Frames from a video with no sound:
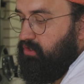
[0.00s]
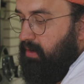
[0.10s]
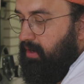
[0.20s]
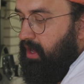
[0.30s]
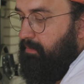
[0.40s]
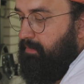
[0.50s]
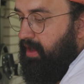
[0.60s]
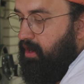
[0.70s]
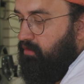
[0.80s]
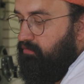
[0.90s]
So I'm gonna up
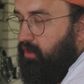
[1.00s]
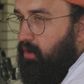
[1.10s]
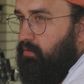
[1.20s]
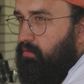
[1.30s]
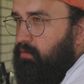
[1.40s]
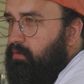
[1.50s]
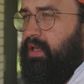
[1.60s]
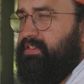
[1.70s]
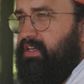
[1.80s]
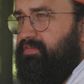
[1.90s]
my airflow
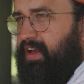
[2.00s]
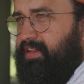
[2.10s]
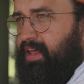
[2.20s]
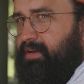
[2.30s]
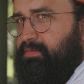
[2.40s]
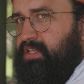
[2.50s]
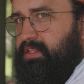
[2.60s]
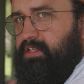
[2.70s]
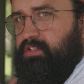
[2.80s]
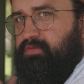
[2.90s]
and see if I can let them sit
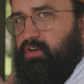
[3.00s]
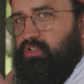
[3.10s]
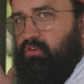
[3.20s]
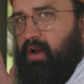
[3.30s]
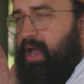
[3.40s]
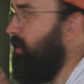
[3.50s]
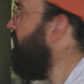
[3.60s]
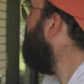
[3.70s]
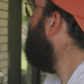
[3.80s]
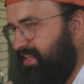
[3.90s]
in this first crack,
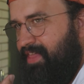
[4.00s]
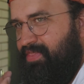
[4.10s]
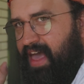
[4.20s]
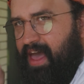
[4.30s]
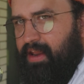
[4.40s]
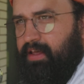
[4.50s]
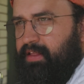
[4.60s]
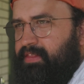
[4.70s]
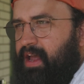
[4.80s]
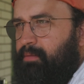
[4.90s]
extend that
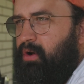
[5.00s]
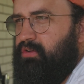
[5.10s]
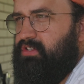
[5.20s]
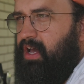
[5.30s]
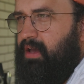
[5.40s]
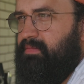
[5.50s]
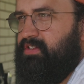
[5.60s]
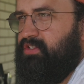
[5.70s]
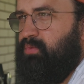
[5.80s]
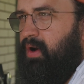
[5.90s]
roast time.
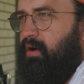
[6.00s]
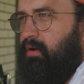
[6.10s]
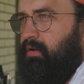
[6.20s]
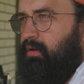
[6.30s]
This is where